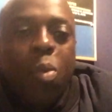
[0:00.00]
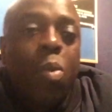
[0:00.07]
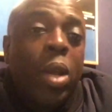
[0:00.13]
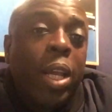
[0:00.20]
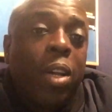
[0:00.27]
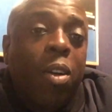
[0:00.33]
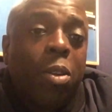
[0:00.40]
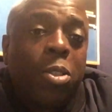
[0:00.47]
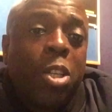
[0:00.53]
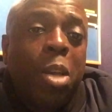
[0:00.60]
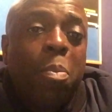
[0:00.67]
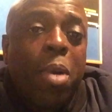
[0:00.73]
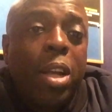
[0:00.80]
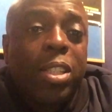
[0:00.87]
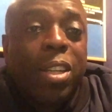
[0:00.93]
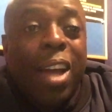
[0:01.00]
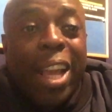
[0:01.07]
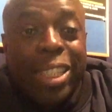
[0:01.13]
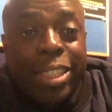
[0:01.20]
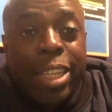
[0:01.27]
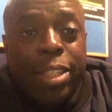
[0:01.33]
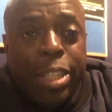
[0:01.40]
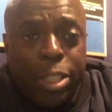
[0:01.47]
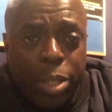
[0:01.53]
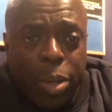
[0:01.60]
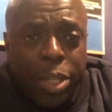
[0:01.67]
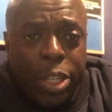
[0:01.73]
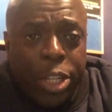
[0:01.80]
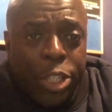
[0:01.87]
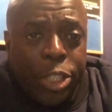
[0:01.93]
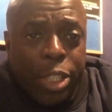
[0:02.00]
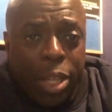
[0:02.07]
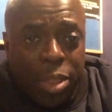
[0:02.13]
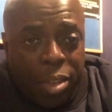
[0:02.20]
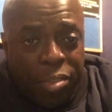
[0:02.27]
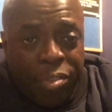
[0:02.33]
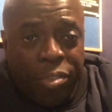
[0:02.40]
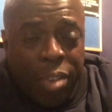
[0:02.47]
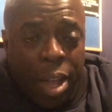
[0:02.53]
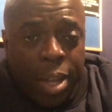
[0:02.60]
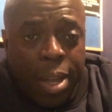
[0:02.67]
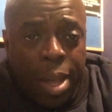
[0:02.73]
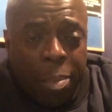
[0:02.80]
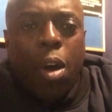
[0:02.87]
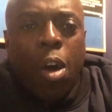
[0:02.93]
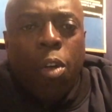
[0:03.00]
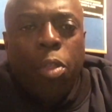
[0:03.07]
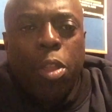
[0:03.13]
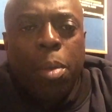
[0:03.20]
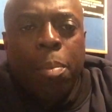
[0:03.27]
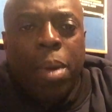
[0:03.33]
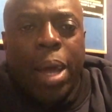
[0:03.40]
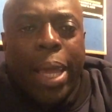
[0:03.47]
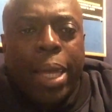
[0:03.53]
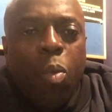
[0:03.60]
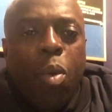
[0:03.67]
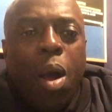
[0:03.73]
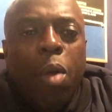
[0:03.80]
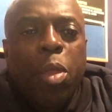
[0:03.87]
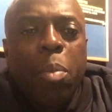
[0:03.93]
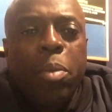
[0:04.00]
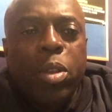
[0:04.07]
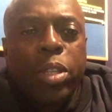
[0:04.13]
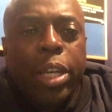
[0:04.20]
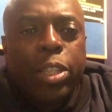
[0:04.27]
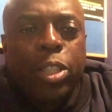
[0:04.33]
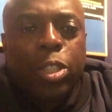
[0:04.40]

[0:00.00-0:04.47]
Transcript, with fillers: When it got too much, I essentially told her to shut the f up on the mic while the music